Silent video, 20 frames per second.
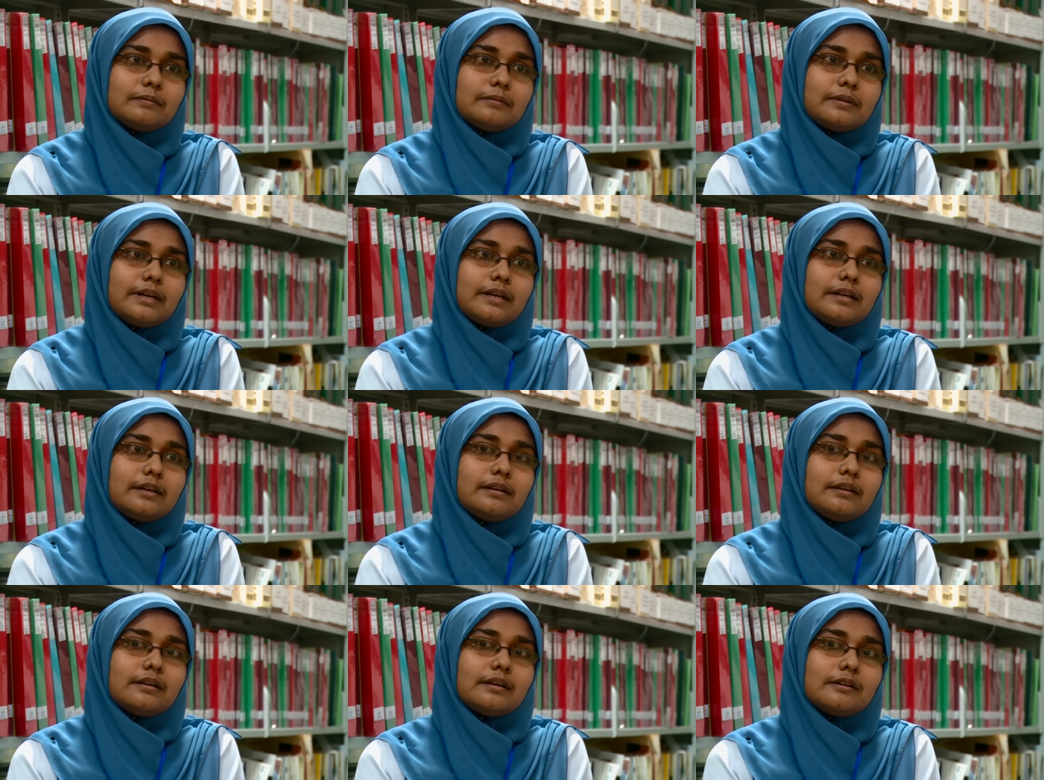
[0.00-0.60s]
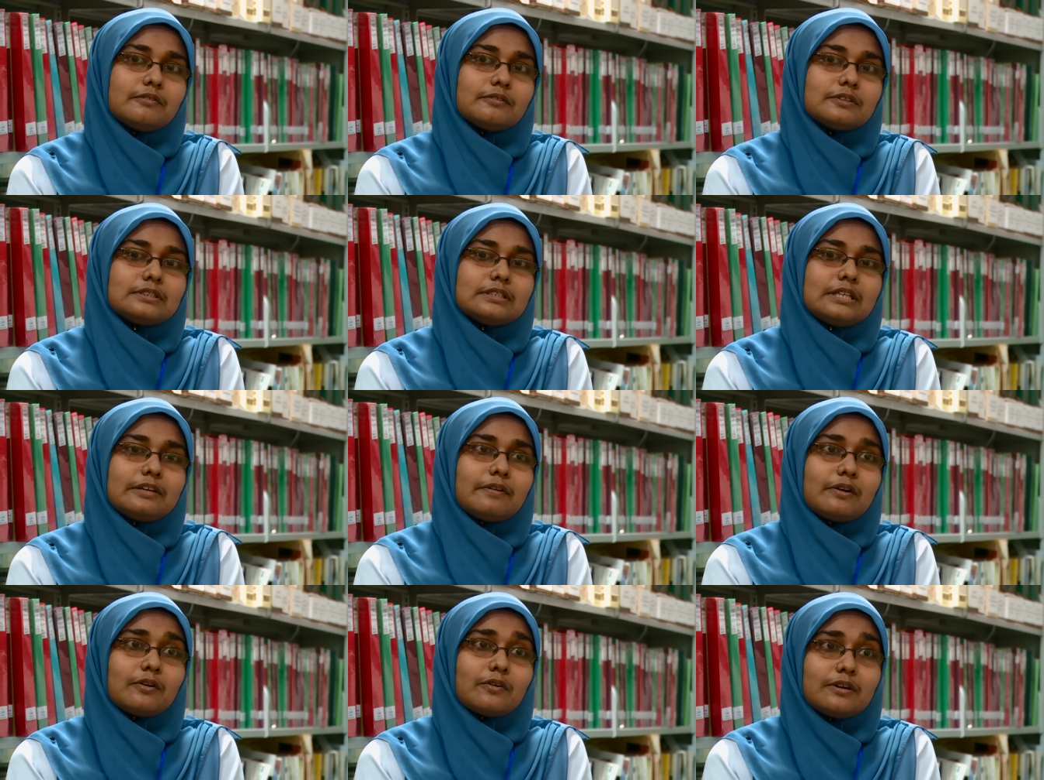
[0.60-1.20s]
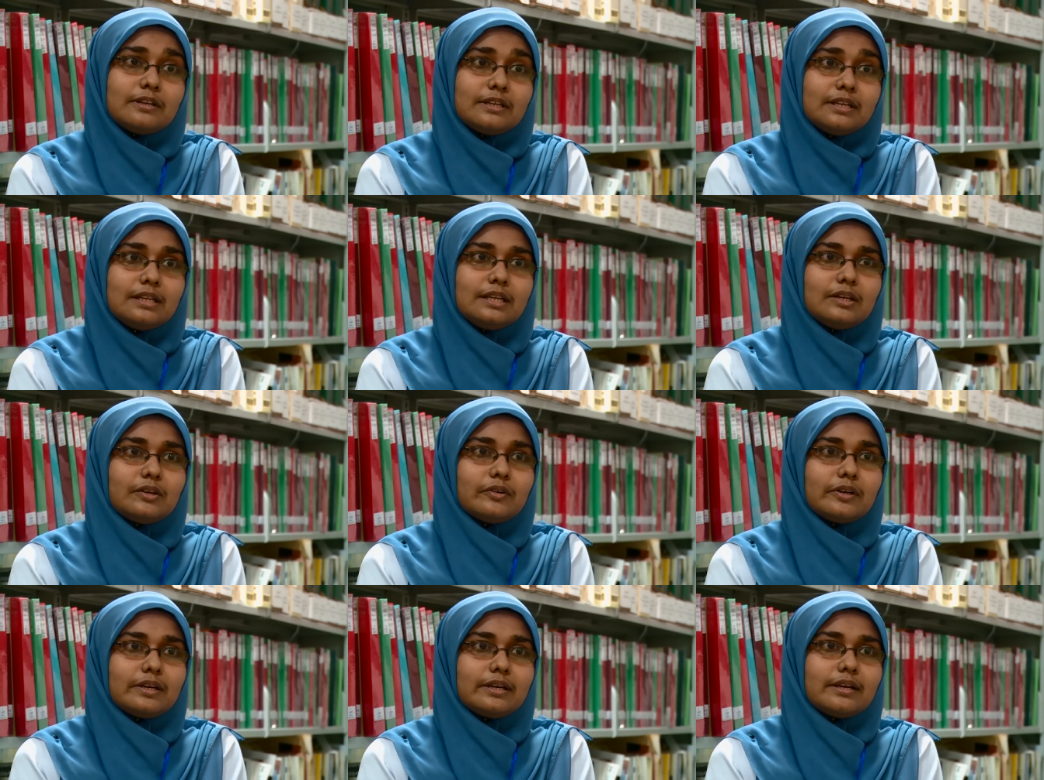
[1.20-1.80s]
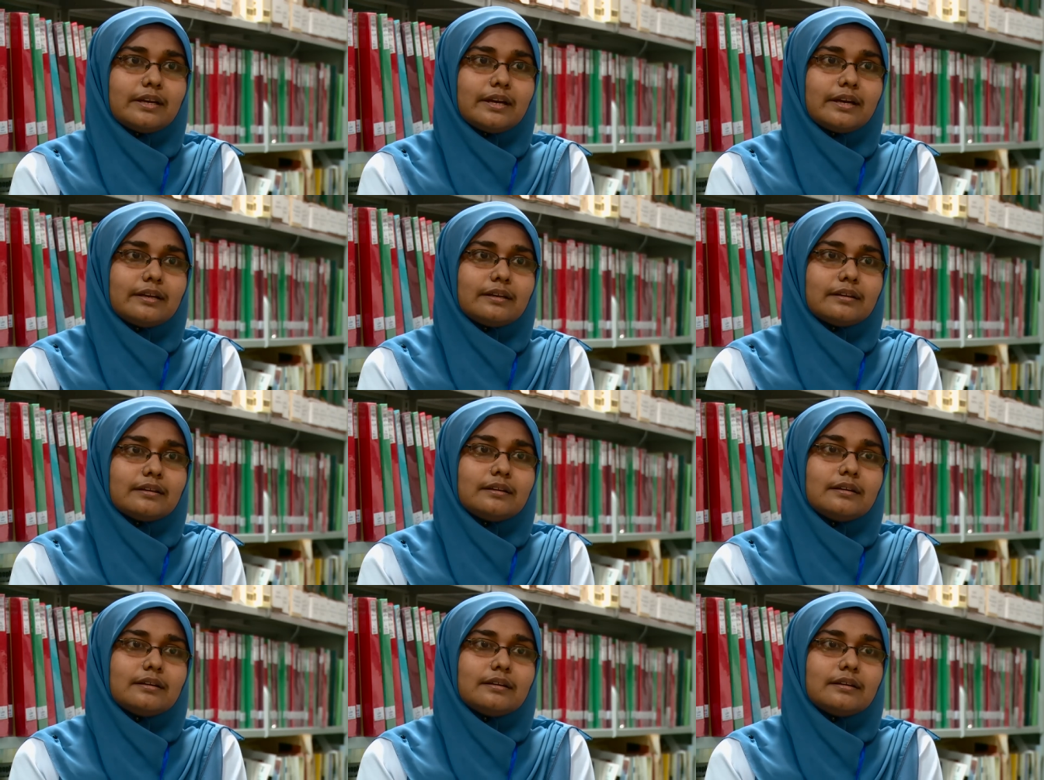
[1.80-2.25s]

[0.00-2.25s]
and he was given only liquid diet.